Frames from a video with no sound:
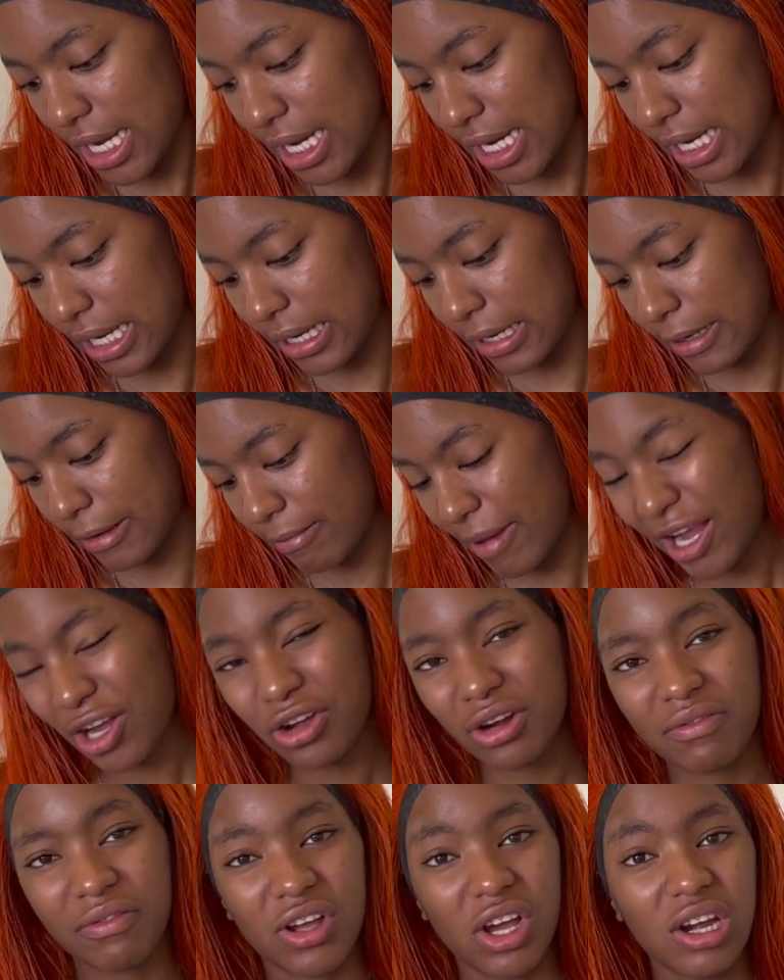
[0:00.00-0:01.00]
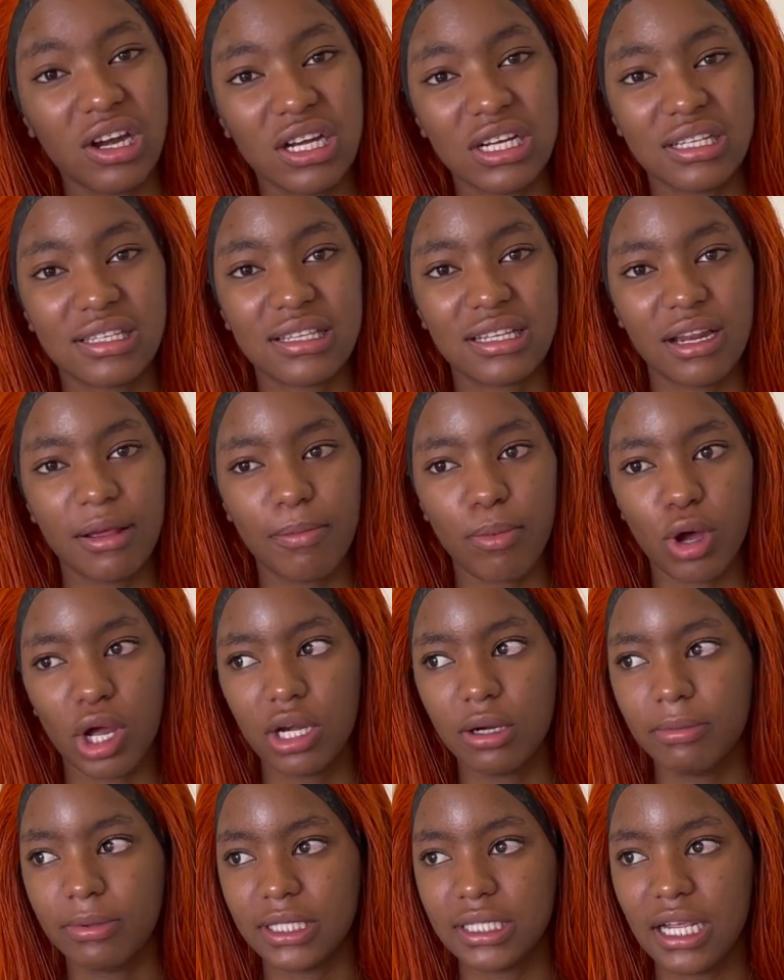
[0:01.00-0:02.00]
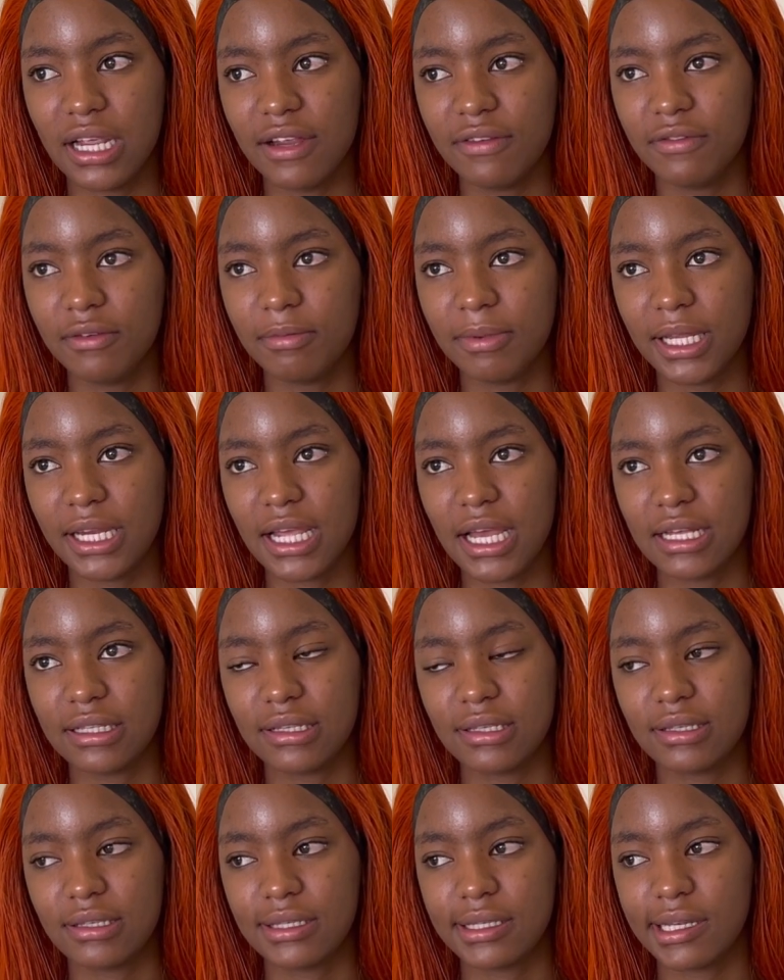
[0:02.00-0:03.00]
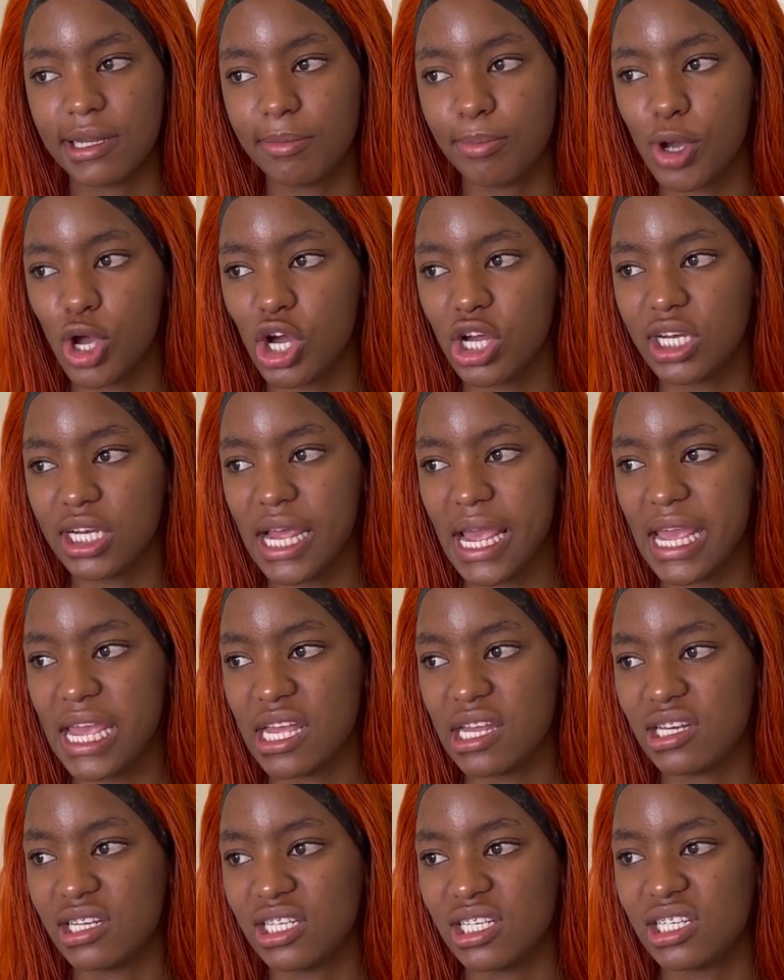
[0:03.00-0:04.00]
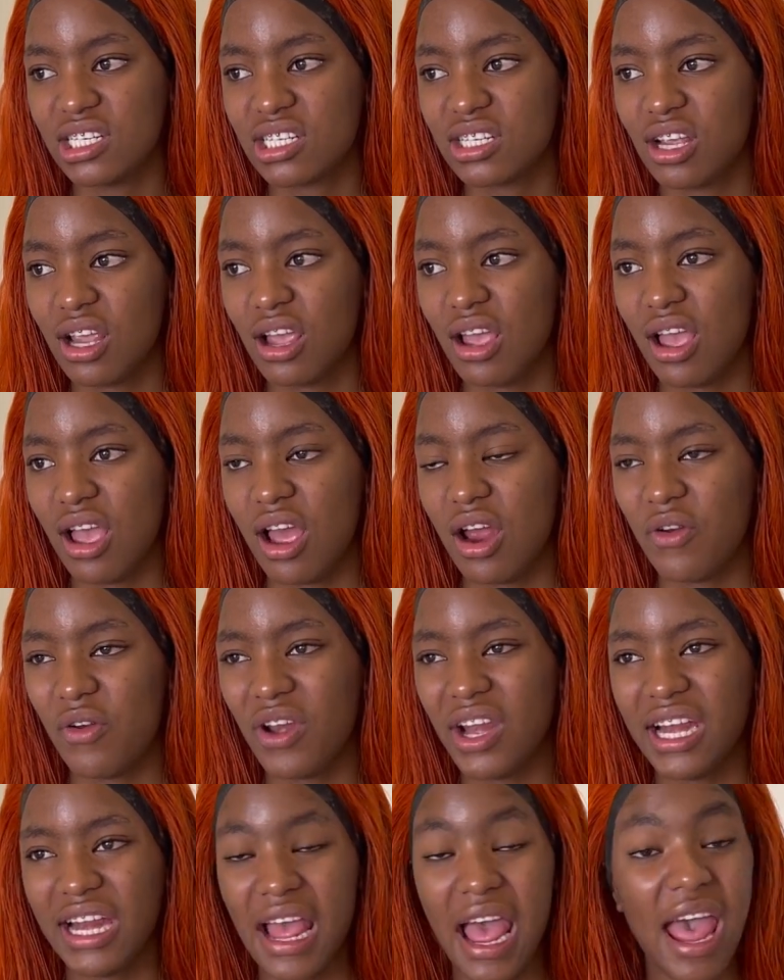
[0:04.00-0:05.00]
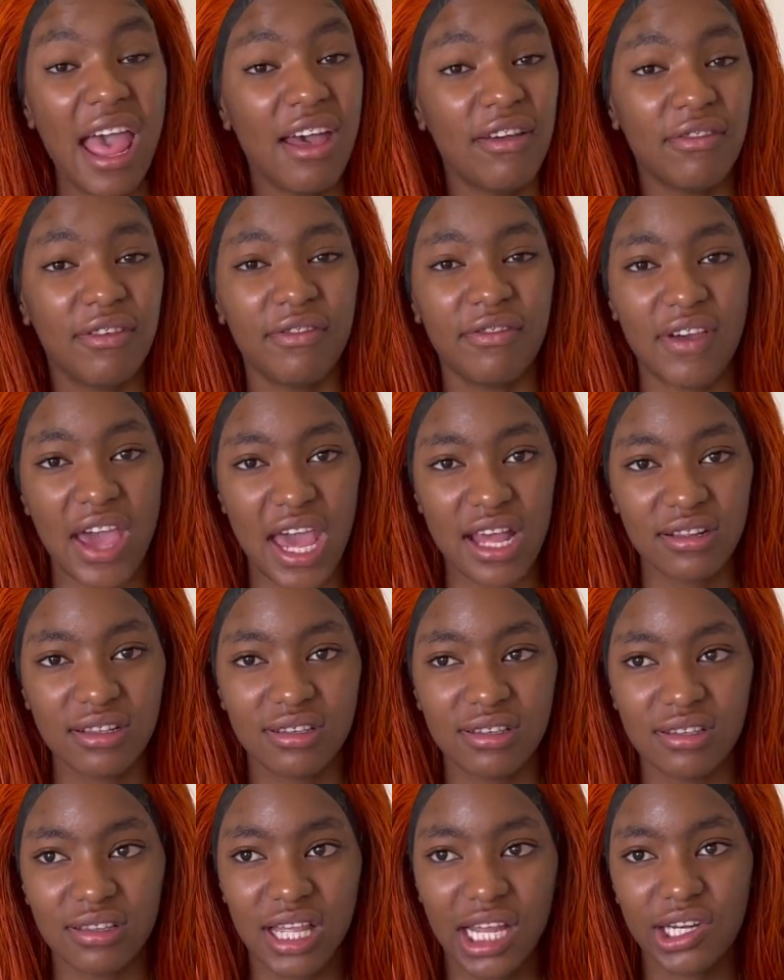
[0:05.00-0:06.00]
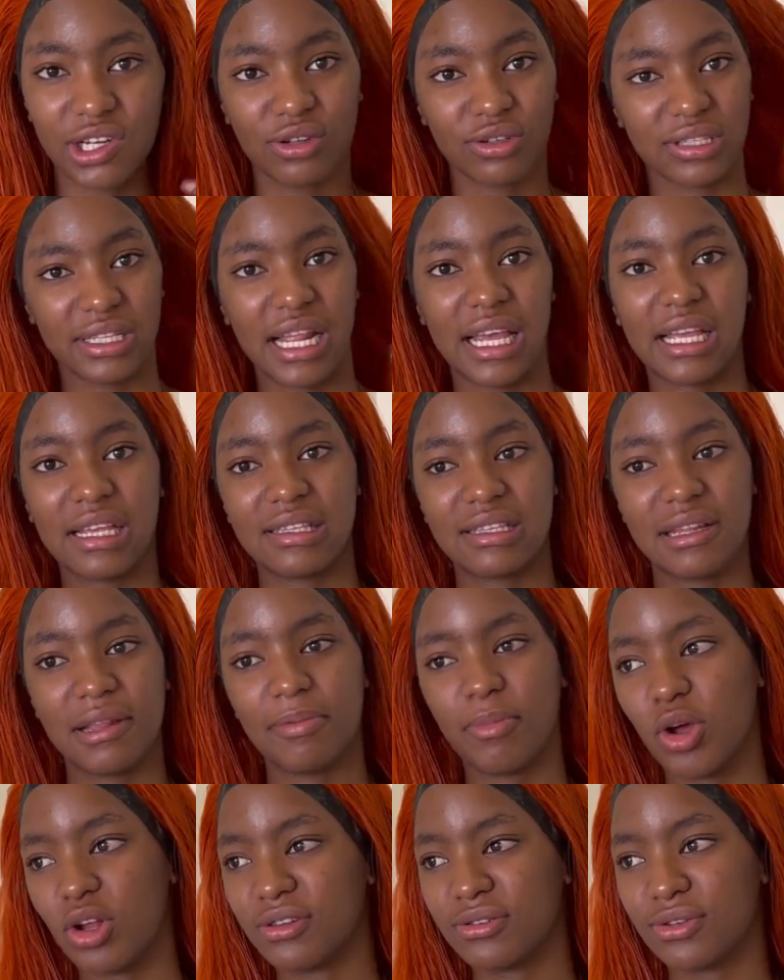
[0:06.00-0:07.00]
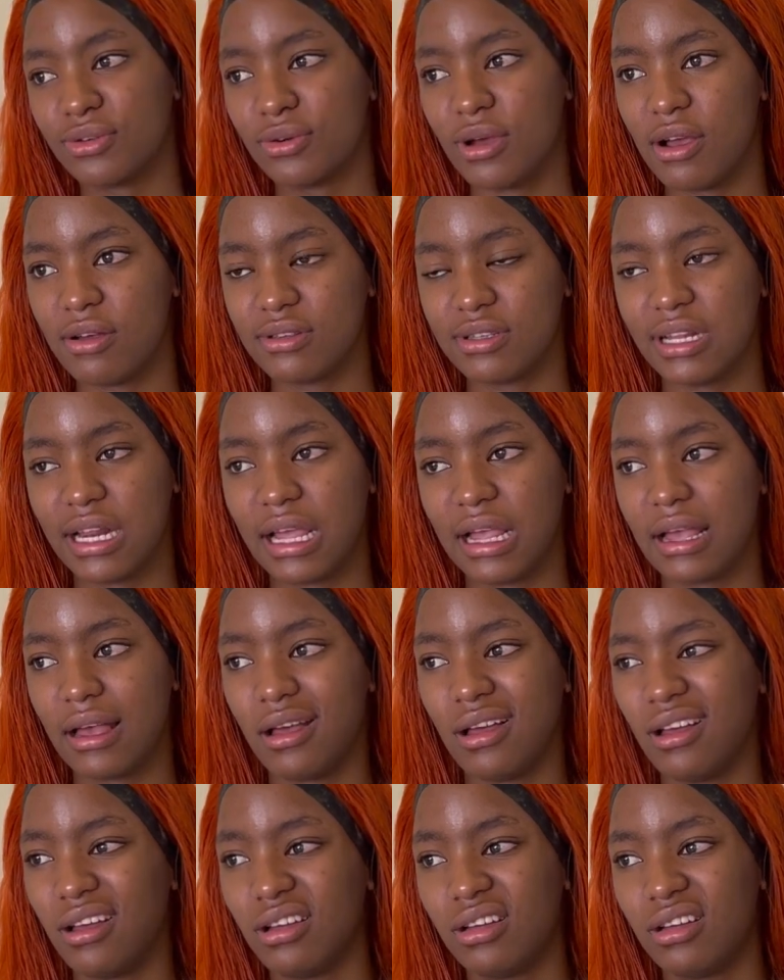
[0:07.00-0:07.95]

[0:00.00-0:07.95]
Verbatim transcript: um, I could have gotten a slip-on but everybody has a slip-on and really I have a Vans that looks like a slip-on so I was like uh,